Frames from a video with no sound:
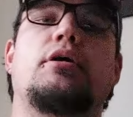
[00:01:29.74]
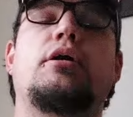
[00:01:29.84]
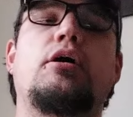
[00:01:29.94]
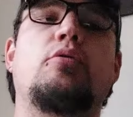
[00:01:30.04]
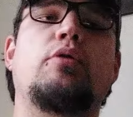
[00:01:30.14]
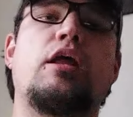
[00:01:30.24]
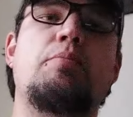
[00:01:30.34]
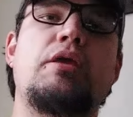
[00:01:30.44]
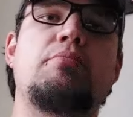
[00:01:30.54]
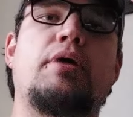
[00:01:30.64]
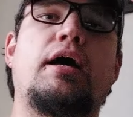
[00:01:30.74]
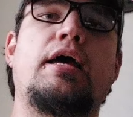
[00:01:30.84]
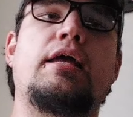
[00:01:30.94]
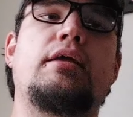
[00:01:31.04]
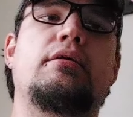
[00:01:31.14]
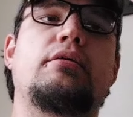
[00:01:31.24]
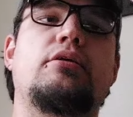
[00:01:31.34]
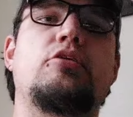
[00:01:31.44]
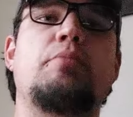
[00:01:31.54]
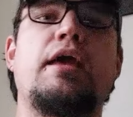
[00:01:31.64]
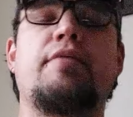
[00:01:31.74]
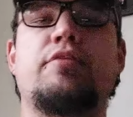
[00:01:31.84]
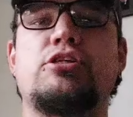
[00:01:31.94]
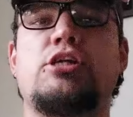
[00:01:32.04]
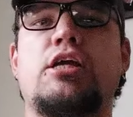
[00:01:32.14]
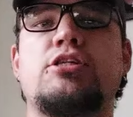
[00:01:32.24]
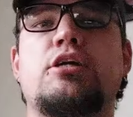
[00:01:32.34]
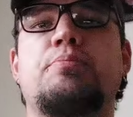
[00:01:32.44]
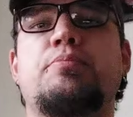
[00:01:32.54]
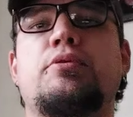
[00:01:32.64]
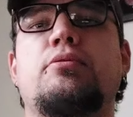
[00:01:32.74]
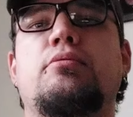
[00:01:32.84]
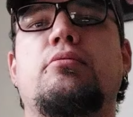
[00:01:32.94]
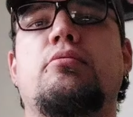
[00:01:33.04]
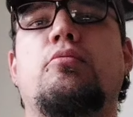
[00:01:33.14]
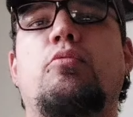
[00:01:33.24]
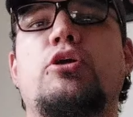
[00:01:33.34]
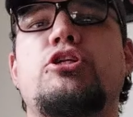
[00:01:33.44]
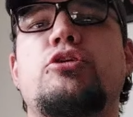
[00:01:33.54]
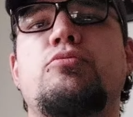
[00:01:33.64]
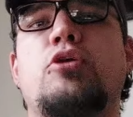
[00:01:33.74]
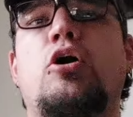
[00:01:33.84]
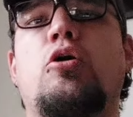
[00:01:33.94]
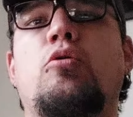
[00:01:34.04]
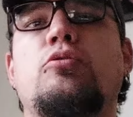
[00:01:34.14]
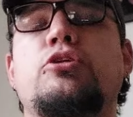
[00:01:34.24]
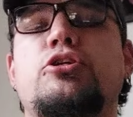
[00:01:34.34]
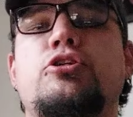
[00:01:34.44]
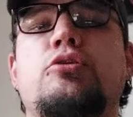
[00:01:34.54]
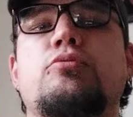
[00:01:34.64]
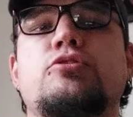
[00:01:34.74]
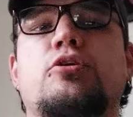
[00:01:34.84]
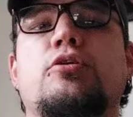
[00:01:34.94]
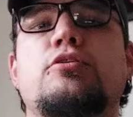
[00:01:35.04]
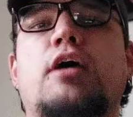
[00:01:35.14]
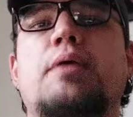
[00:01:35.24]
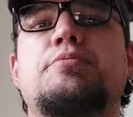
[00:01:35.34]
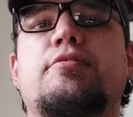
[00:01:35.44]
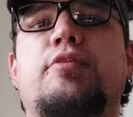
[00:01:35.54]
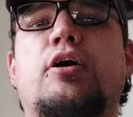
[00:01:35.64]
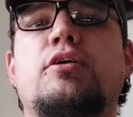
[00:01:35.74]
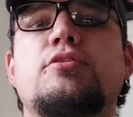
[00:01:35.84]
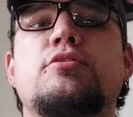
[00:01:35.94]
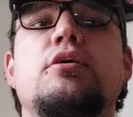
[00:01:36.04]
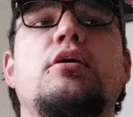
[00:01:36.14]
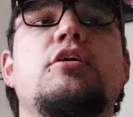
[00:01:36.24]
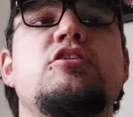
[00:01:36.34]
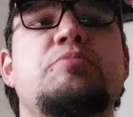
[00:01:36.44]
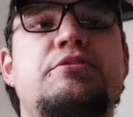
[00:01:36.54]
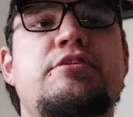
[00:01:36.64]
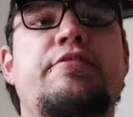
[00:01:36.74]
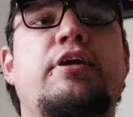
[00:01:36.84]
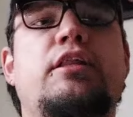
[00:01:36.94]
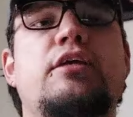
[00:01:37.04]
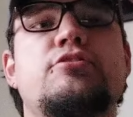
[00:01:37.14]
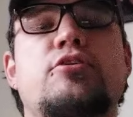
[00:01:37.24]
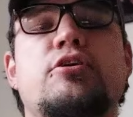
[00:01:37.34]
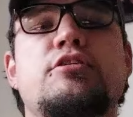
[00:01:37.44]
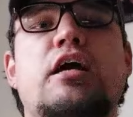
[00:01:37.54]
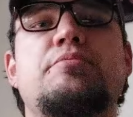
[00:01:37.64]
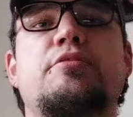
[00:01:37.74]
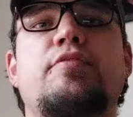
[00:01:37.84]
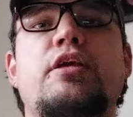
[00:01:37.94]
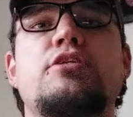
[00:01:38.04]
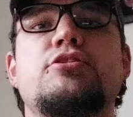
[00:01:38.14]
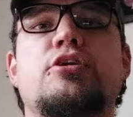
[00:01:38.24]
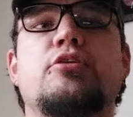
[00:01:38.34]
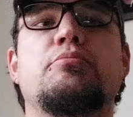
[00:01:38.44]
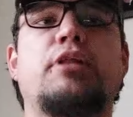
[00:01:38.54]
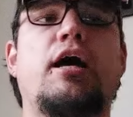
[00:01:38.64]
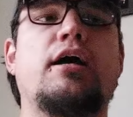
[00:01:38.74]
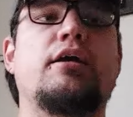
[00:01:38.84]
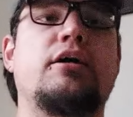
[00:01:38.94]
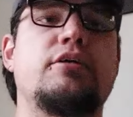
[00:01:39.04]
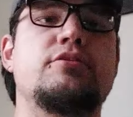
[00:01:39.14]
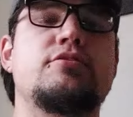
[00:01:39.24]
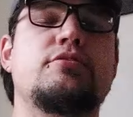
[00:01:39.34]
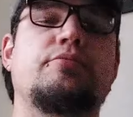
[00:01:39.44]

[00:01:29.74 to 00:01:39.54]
What I mean by you may have to change up what you know to shoot certain types of guns, specifically certain types of Eastern Bloc guns.